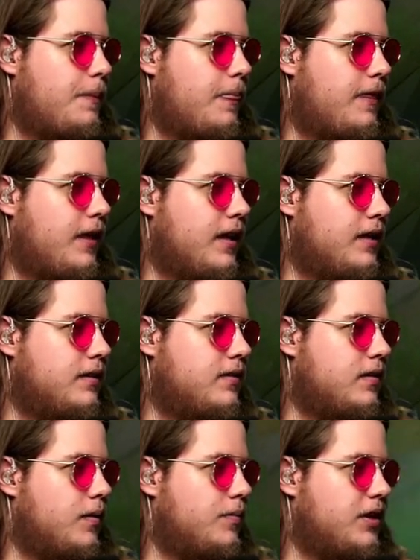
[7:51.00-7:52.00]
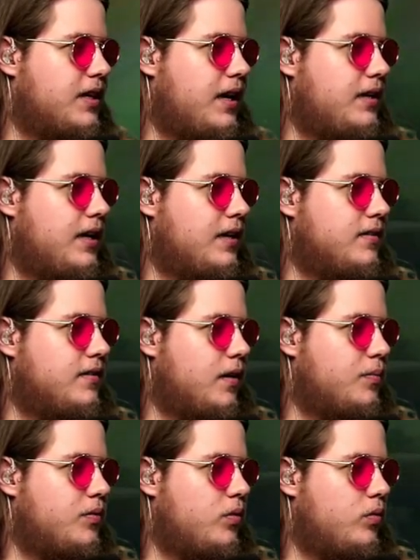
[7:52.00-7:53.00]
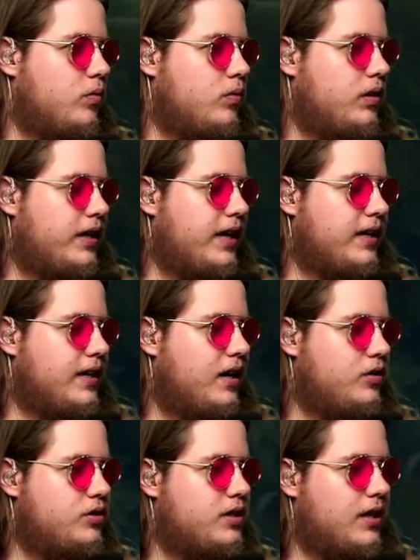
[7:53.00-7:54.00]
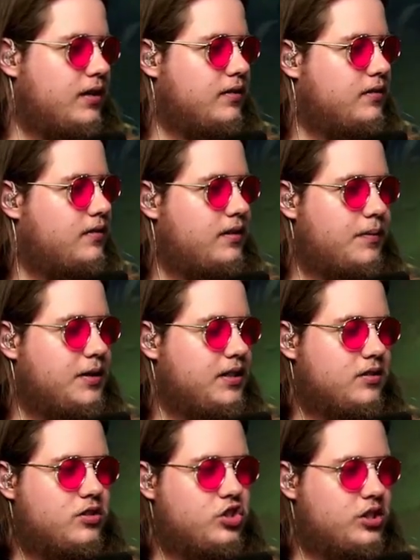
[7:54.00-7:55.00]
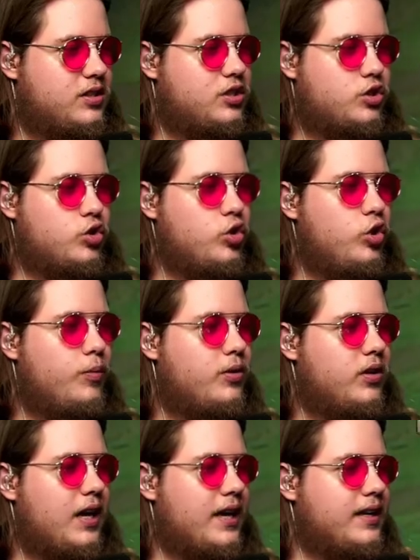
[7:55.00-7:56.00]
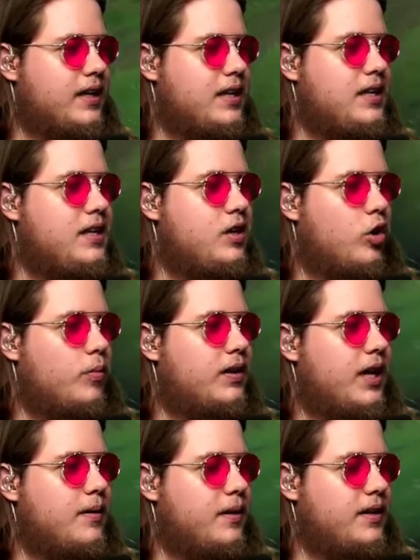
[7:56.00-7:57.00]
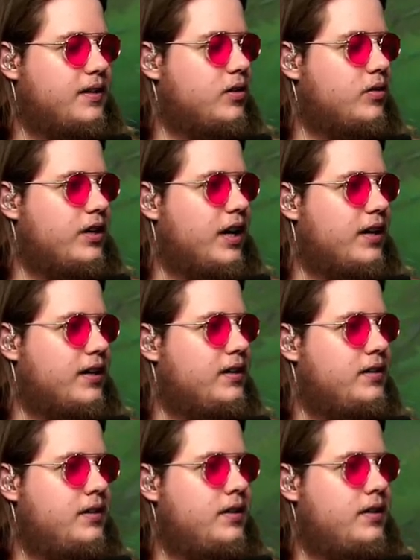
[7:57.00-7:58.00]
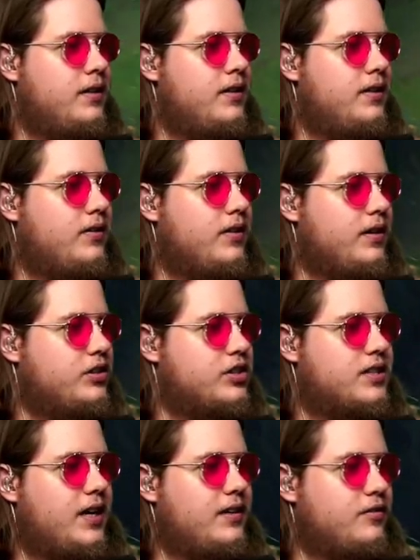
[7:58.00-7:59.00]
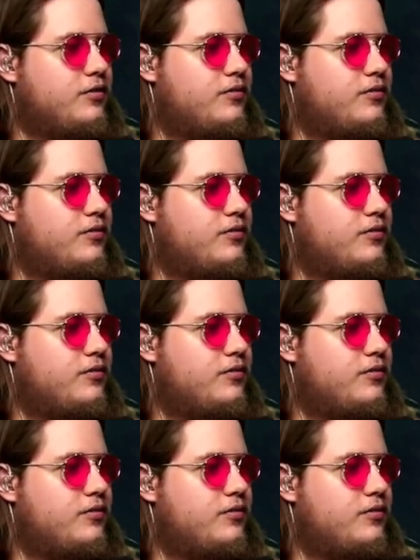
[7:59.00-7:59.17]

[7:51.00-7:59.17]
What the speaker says: And the Kayn ends up getting out, and I mean, just super like ego play by the Orianna, right? Just kind of